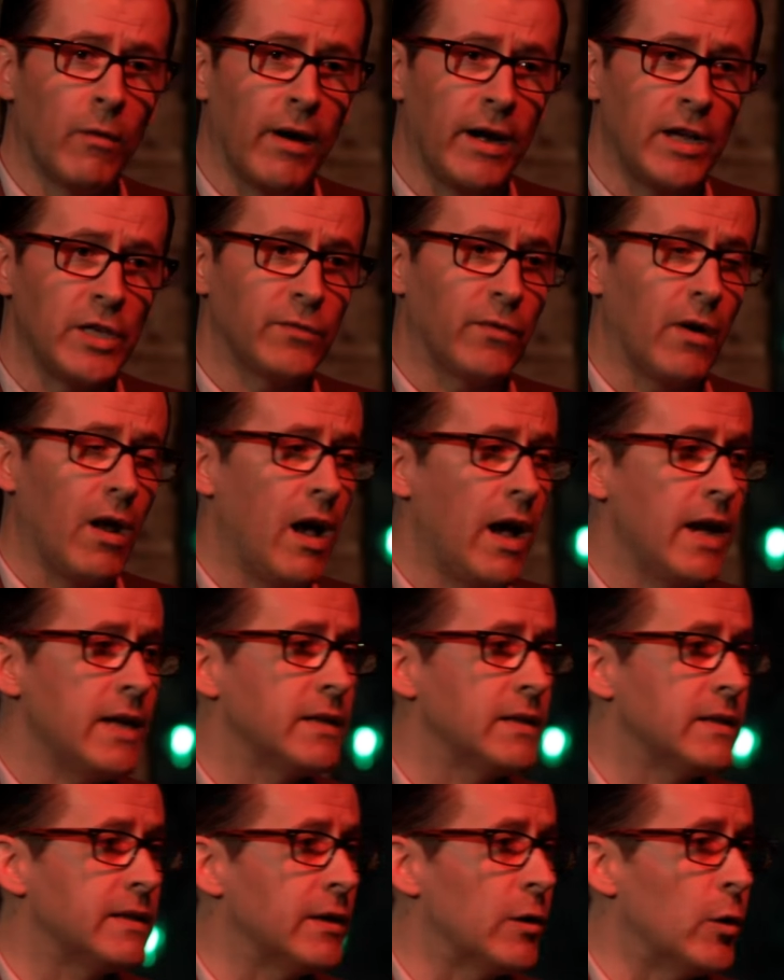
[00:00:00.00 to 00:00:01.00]
range for
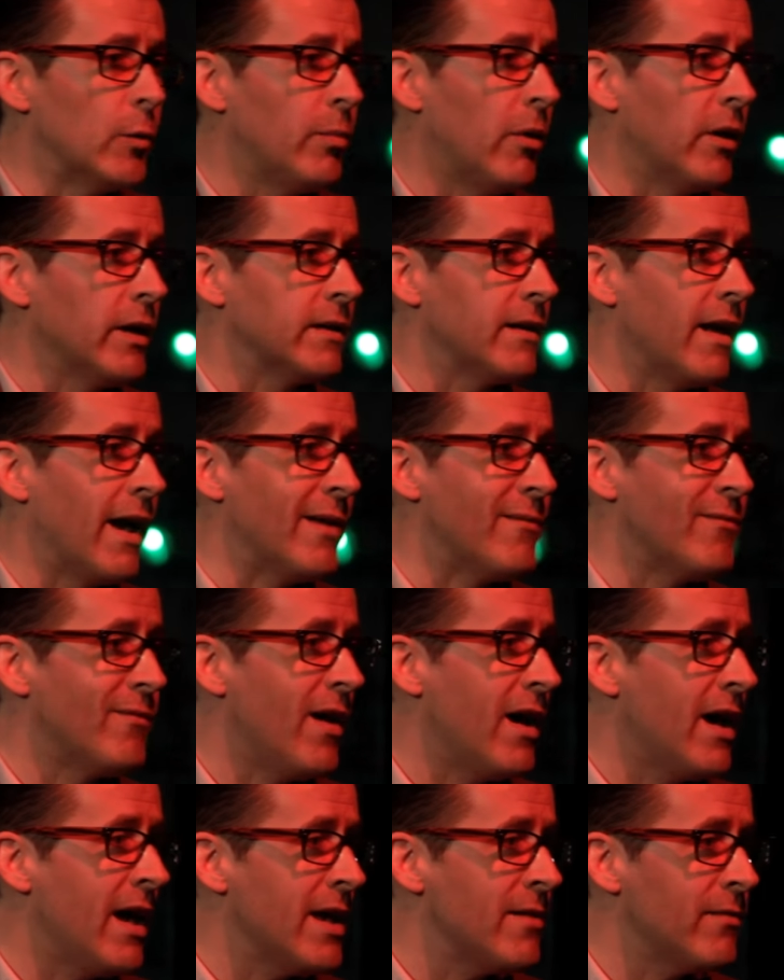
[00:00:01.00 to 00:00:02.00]
height is
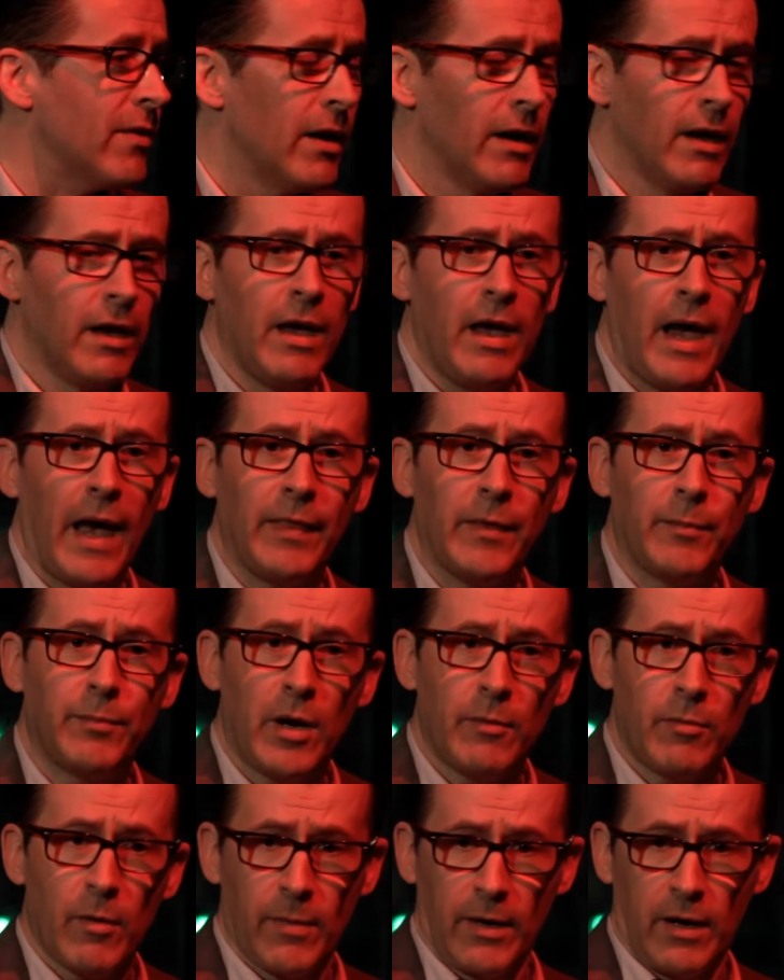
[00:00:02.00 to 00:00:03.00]
0.95, and the
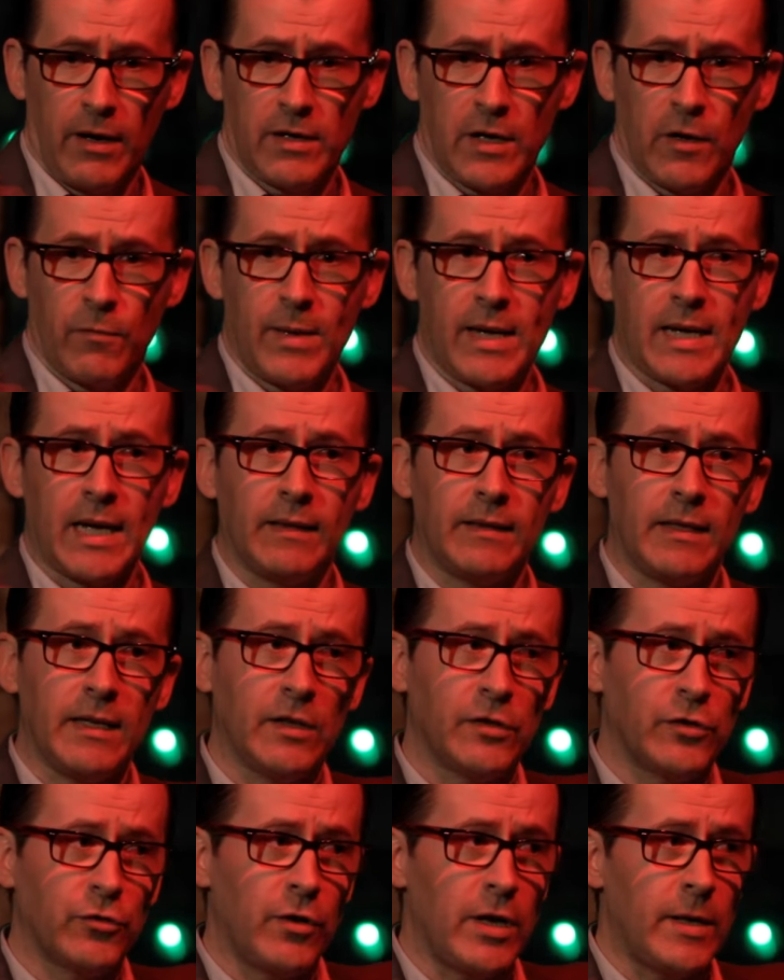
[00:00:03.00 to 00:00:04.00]
probability of being at the
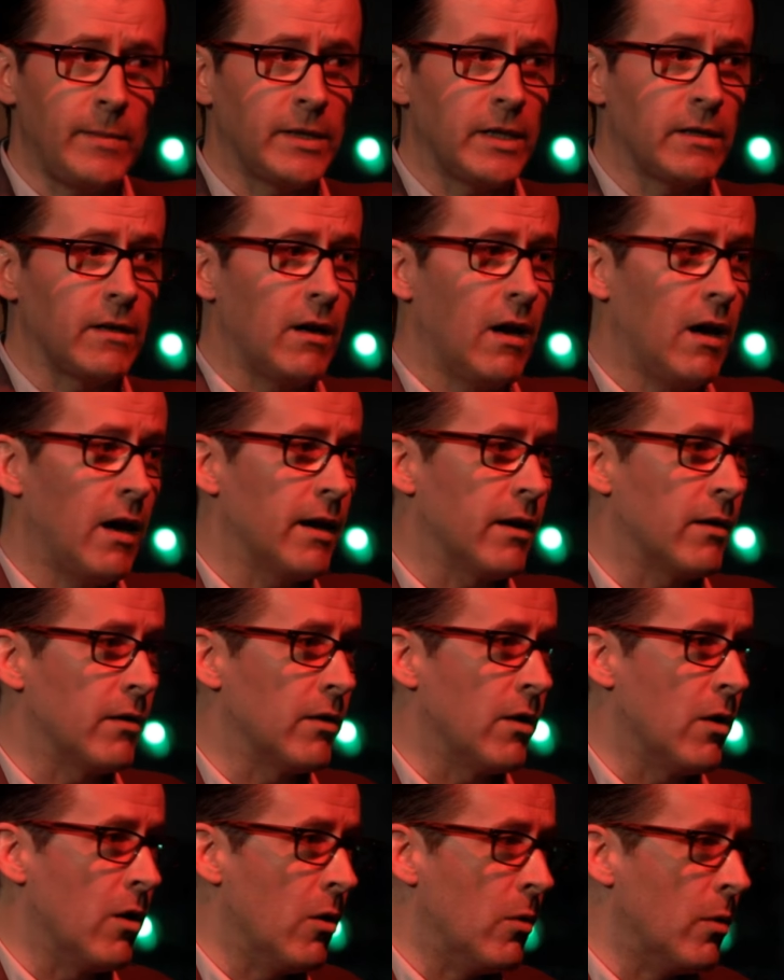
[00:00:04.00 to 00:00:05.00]
extremes, either high or
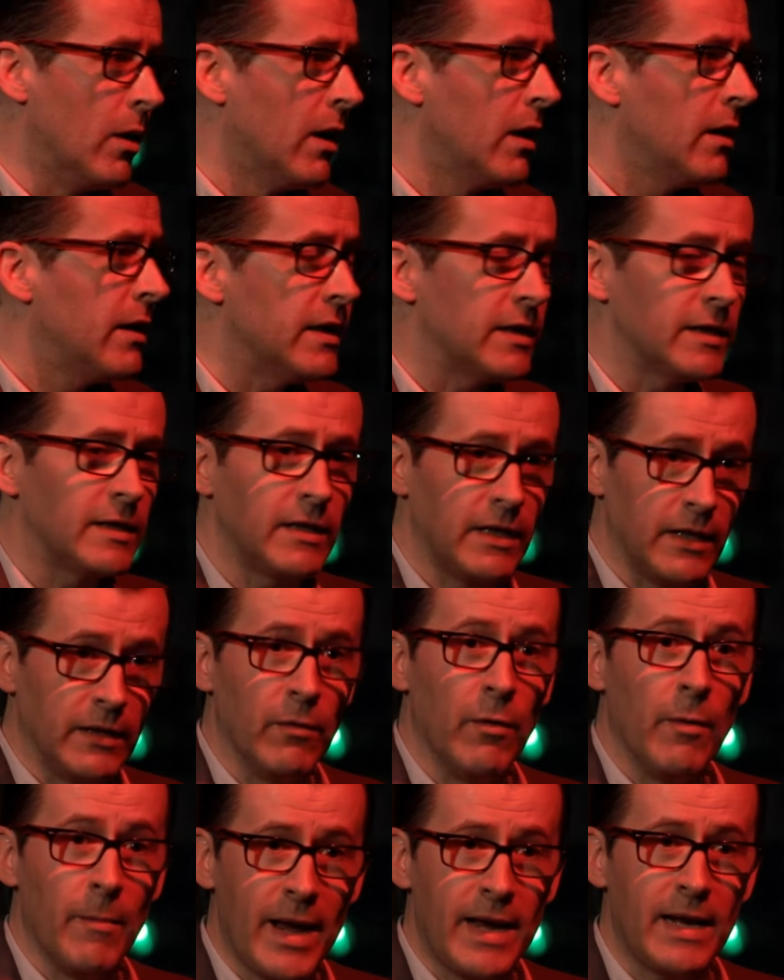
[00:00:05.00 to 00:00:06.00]
low, is the
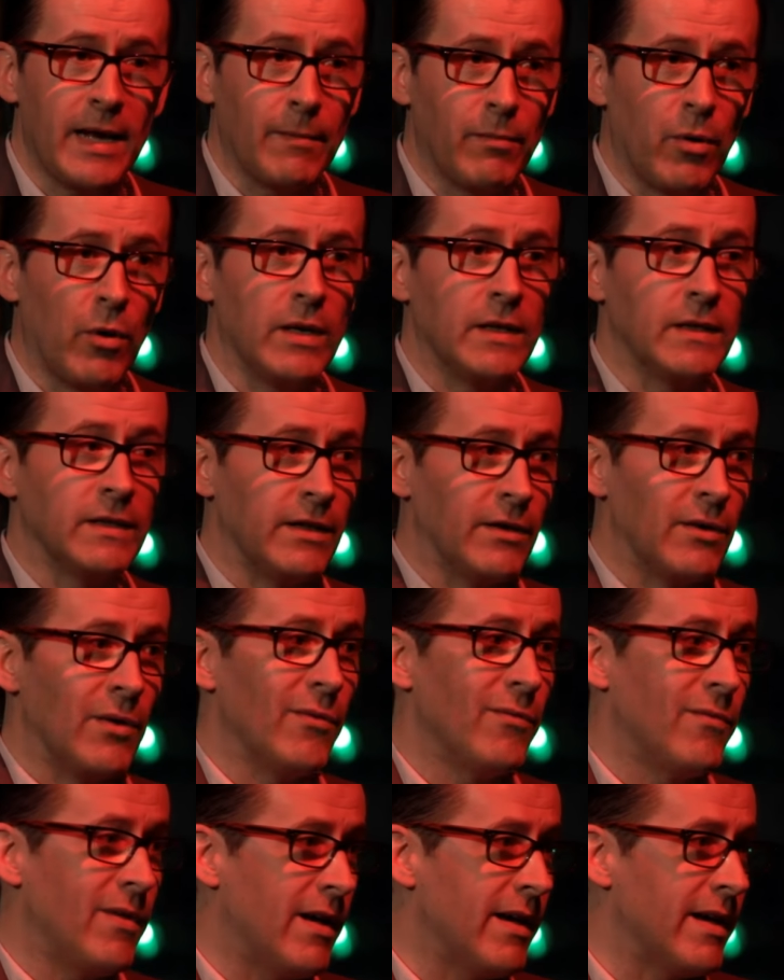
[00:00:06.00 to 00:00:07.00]
remaining
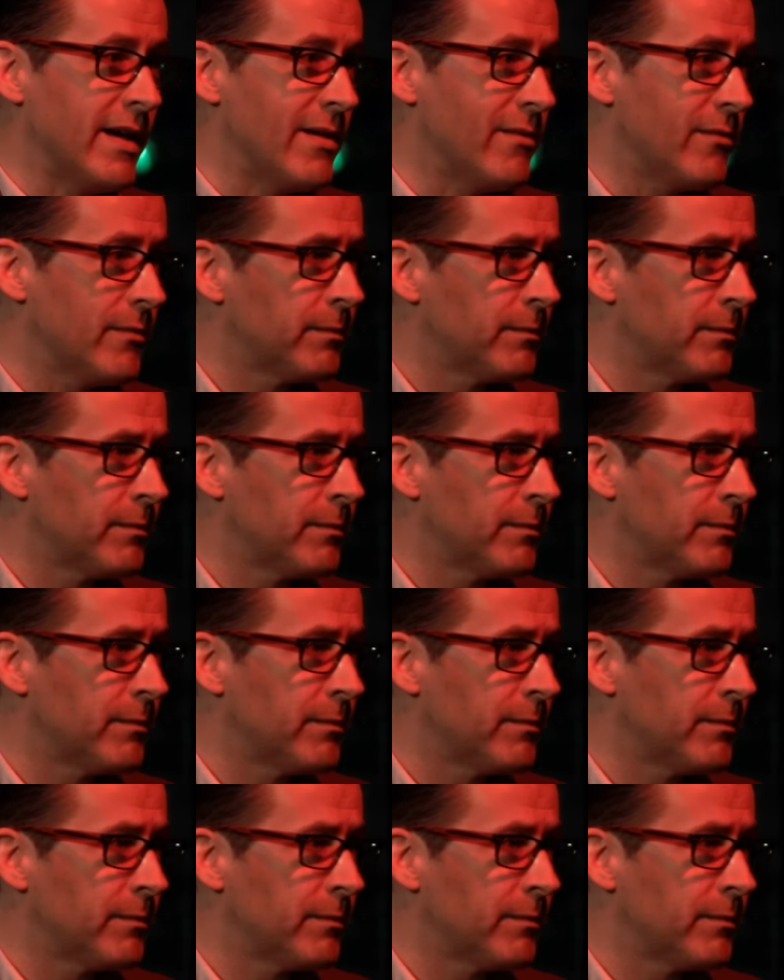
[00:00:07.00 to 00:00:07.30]
0.05.